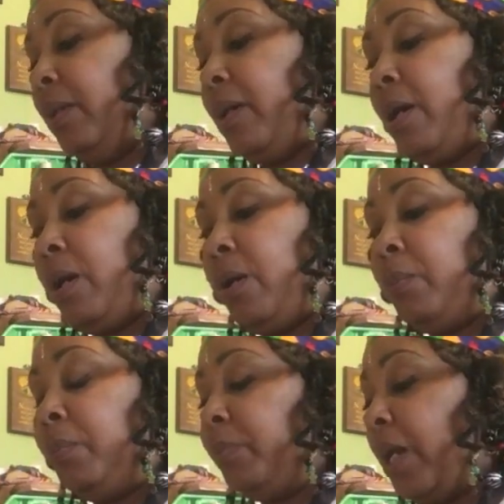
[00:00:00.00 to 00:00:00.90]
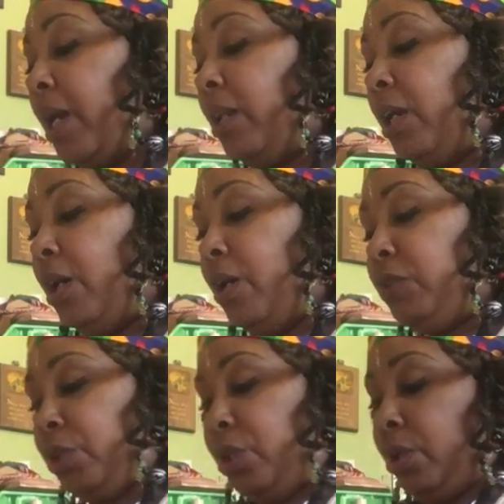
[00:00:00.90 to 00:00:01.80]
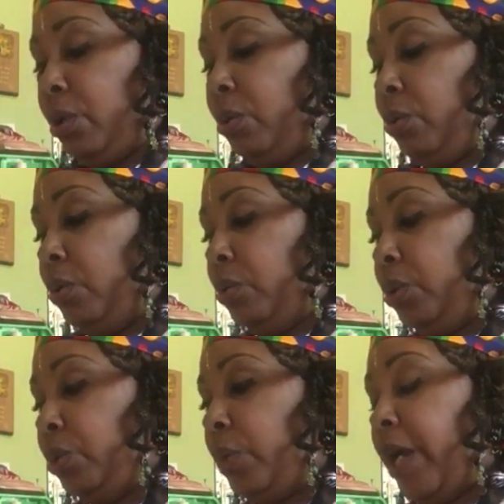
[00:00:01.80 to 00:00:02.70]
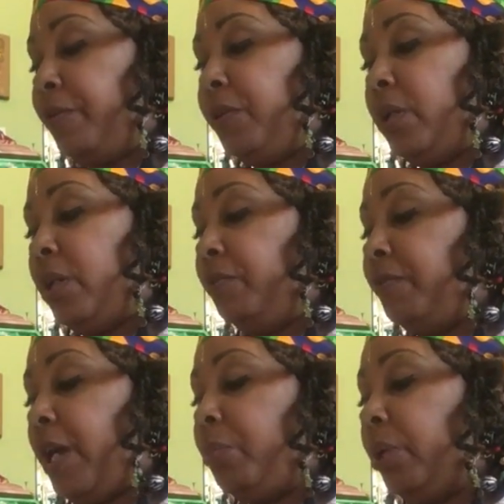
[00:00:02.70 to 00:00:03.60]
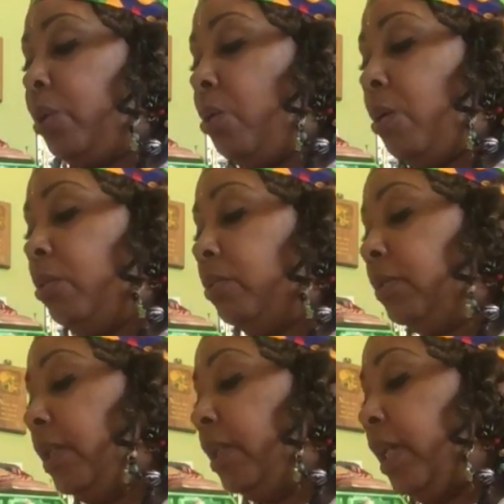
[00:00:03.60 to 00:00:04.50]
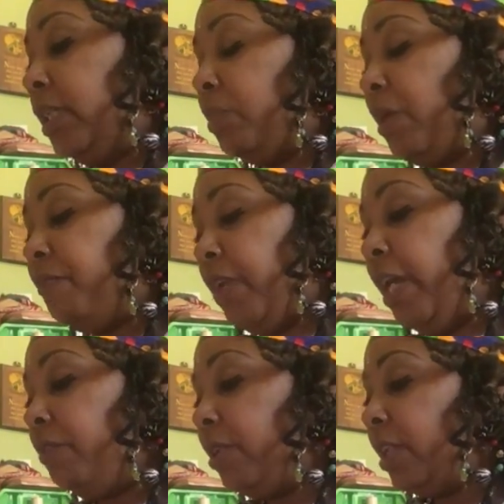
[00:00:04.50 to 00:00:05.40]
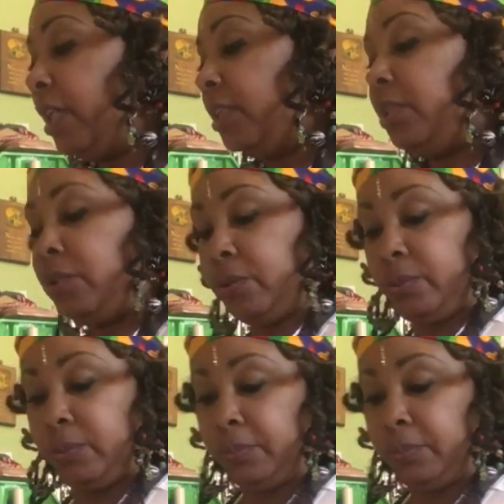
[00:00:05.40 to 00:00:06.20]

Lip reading: I love to go to Africa and fabric haul. That is my favorite thing to do,